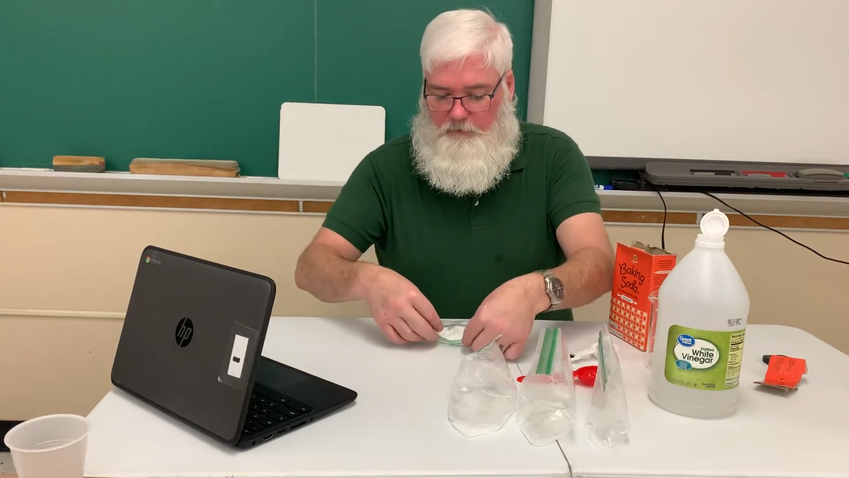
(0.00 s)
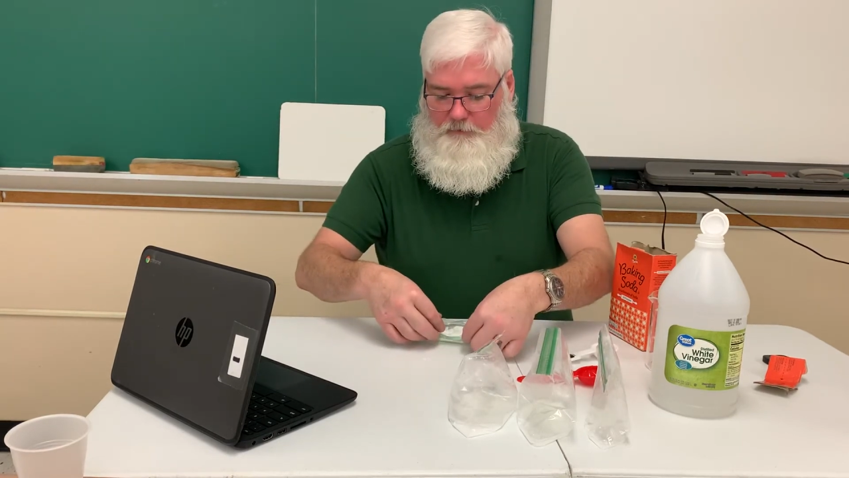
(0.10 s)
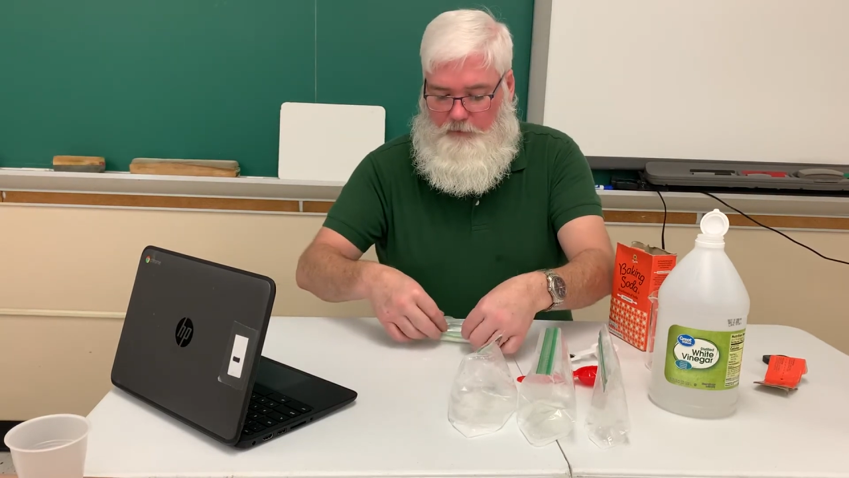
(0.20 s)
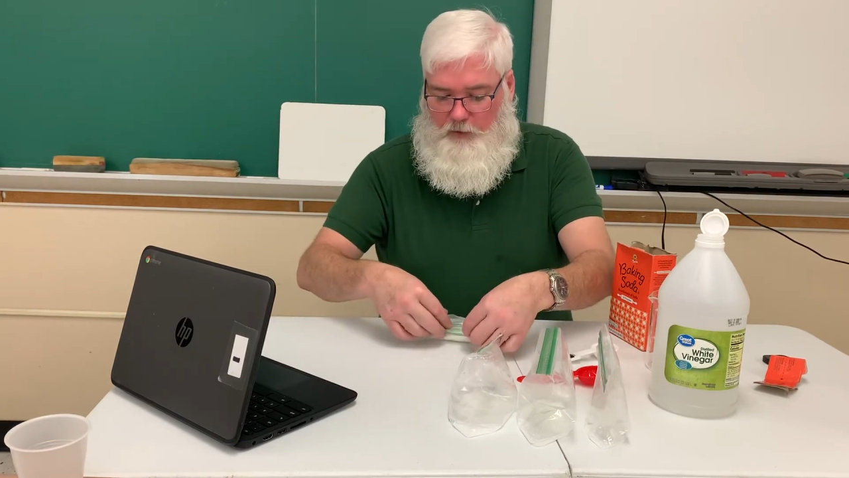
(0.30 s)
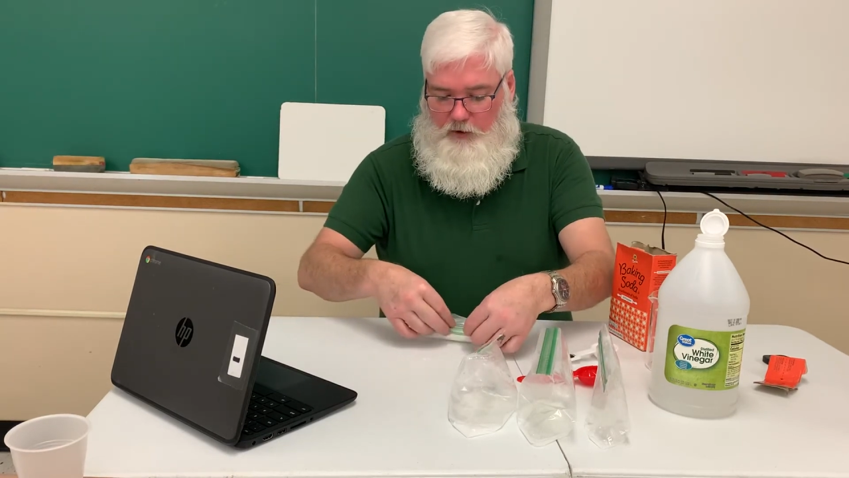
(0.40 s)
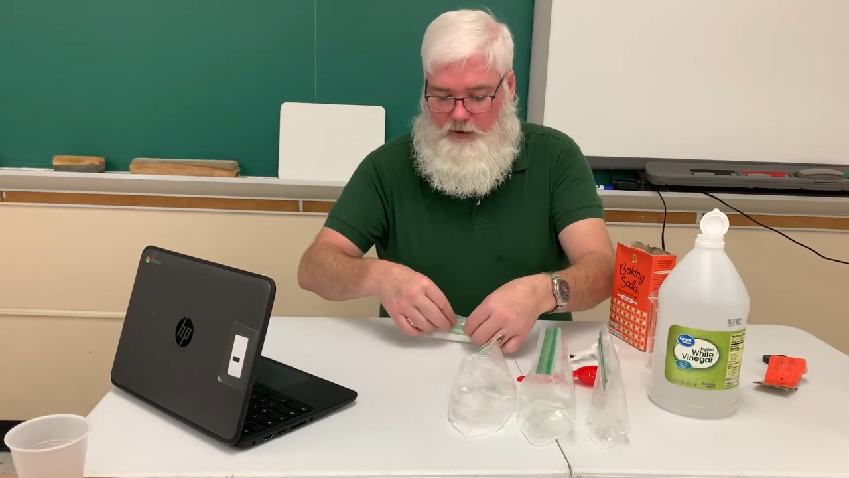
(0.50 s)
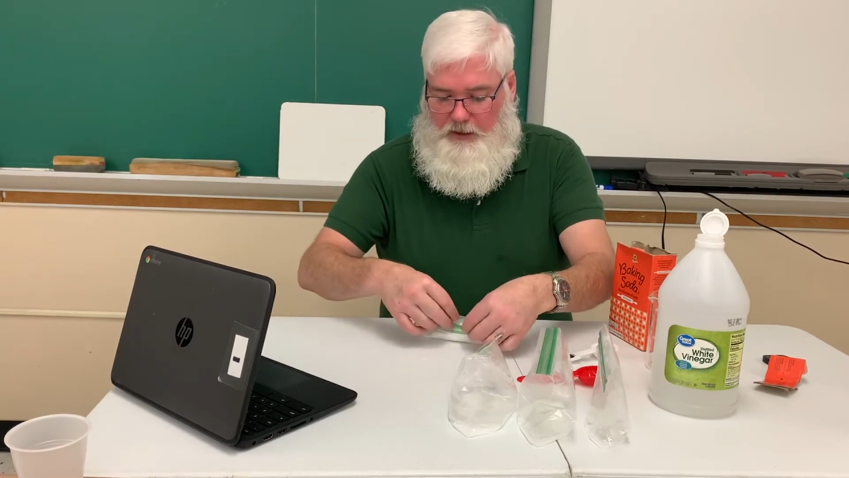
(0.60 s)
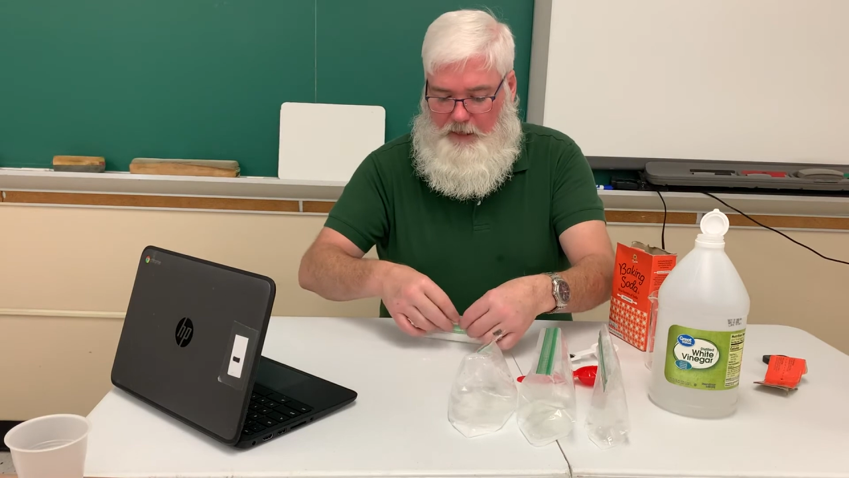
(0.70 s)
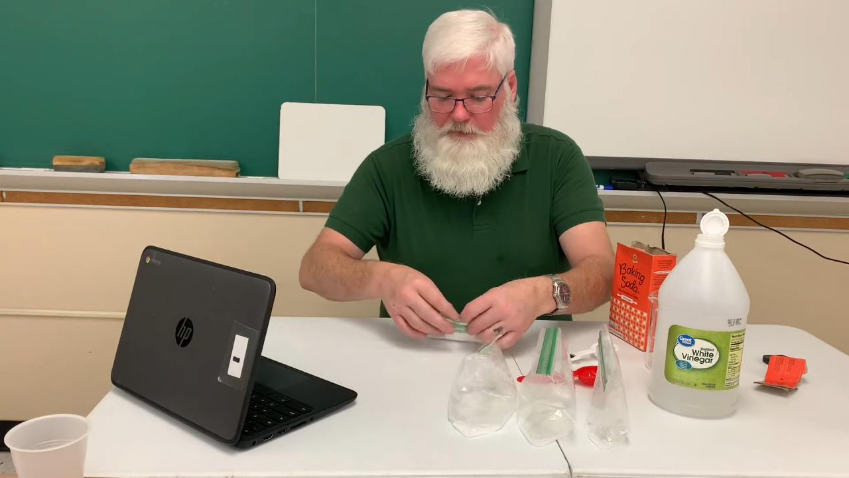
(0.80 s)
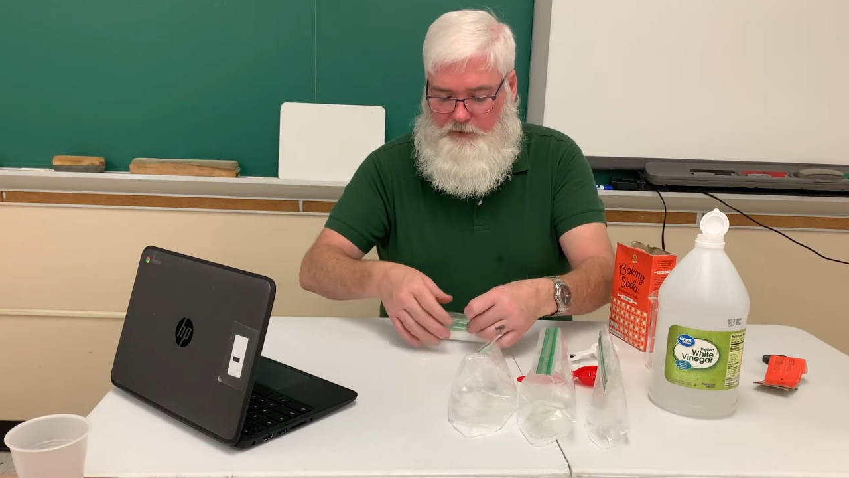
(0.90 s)
4
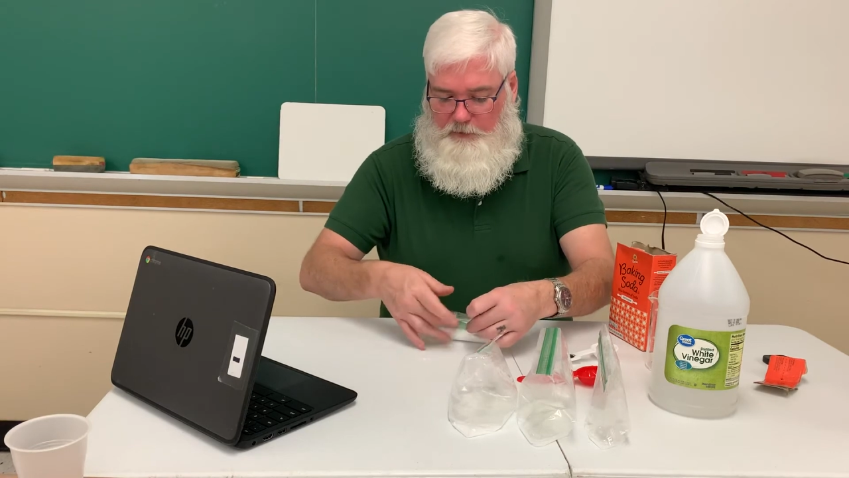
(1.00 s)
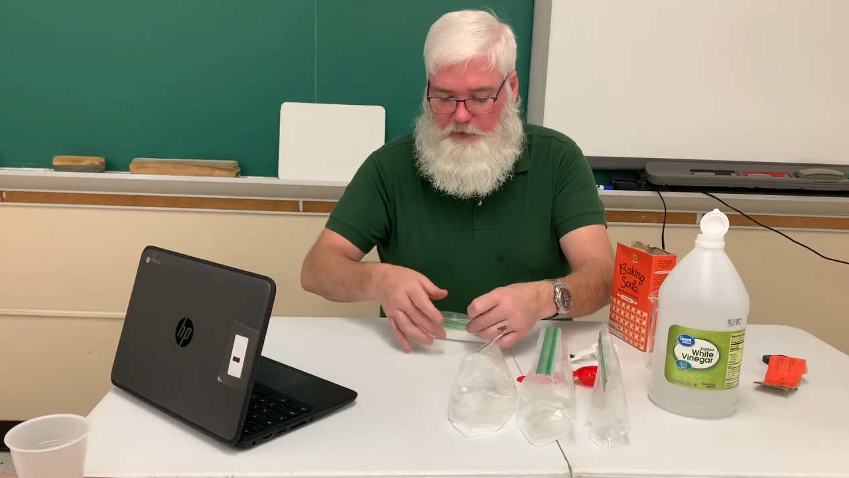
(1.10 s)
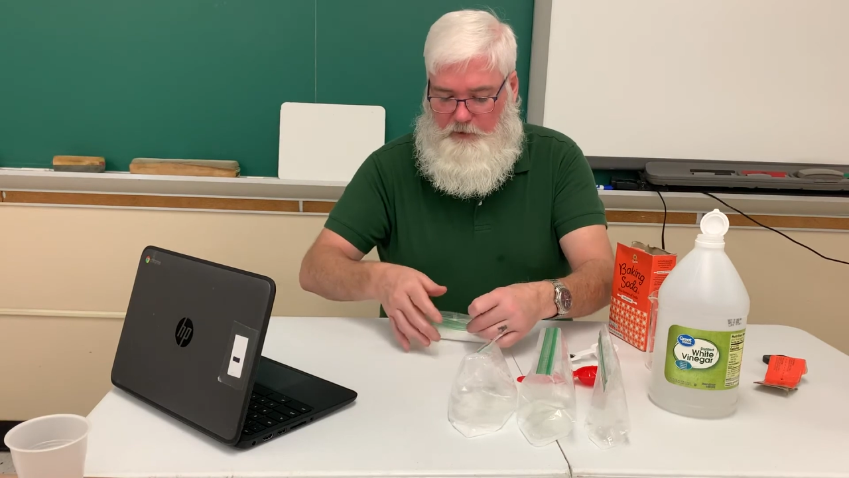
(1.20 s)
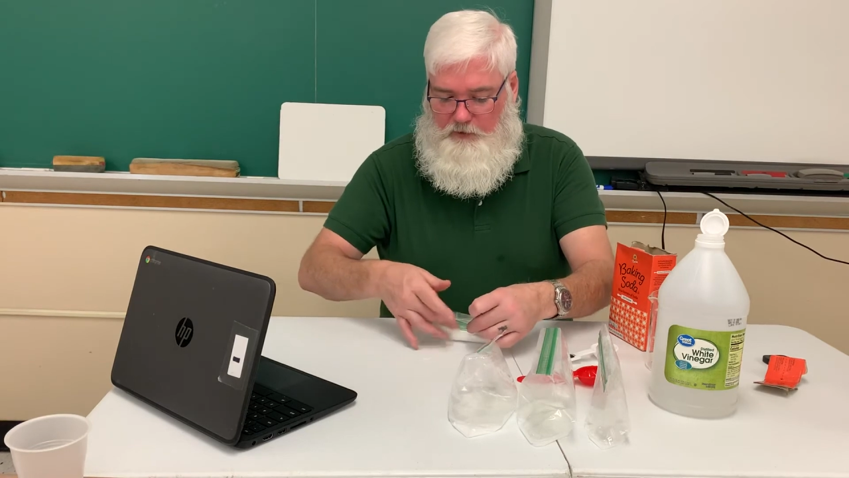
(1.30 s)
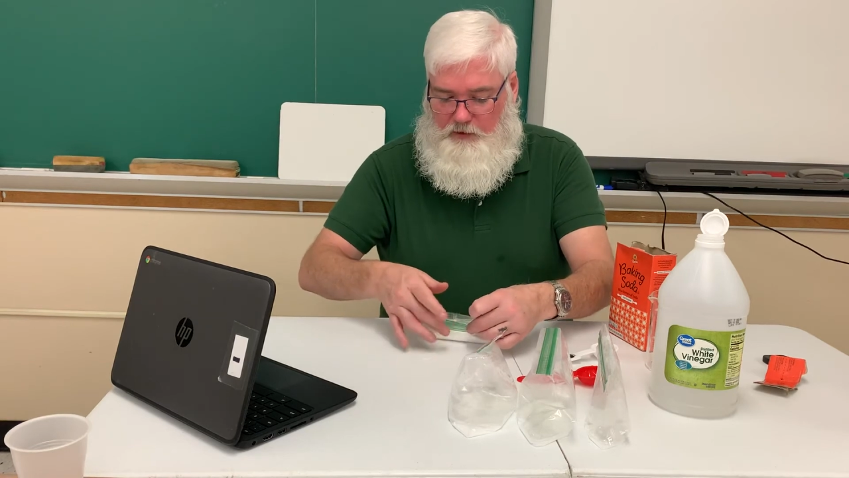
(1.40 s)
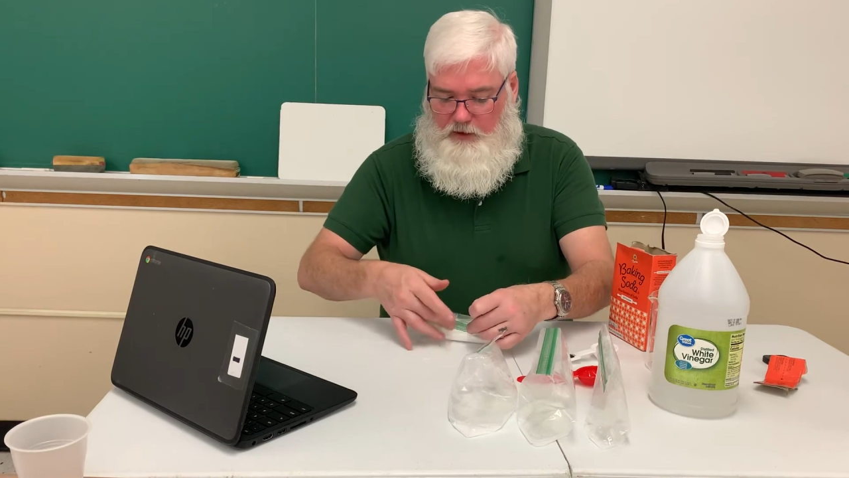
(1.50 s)
tablespoons